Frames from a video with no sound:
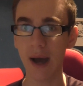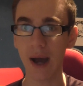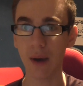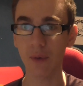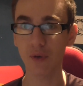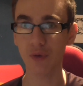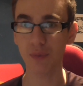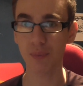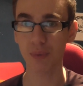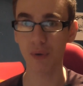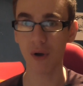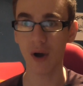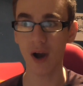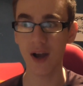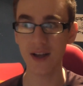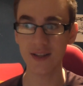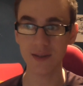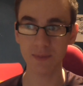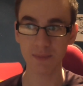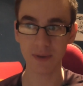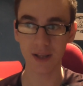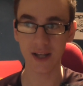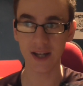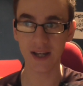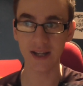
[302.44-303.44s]
hours prior
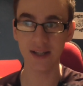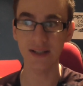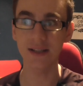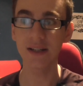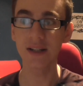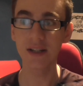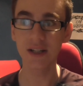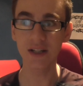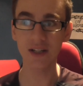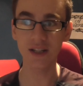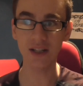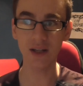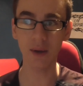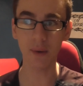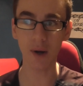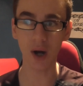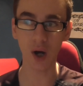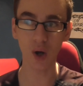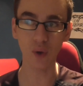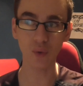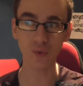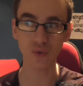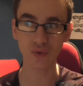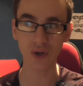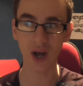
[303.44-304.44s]
to playing,
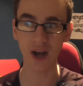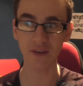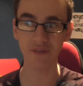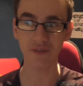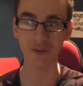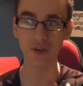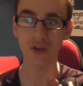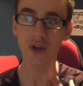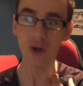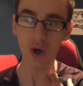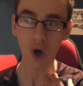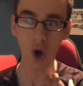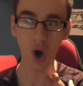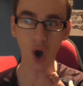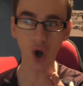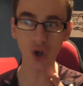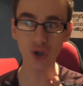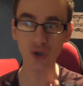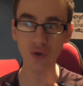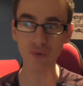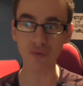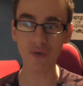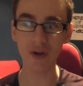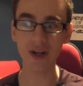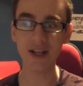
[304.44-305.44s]
at Old Trafford. Are
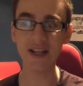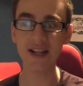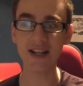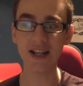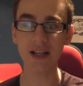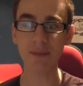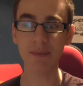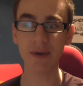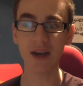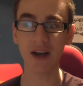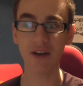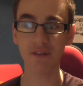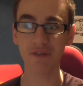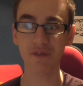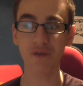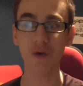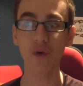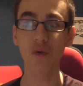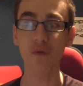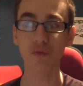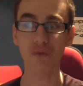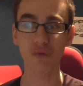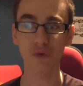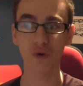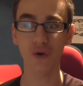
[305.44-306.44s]
you really going to be at
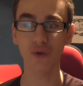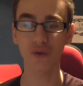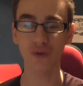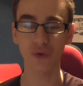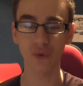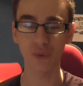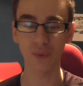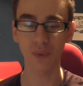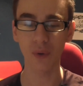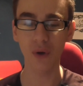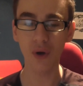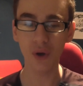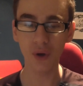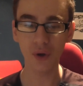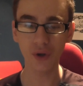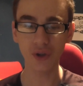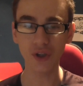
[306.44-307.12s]
full throttle?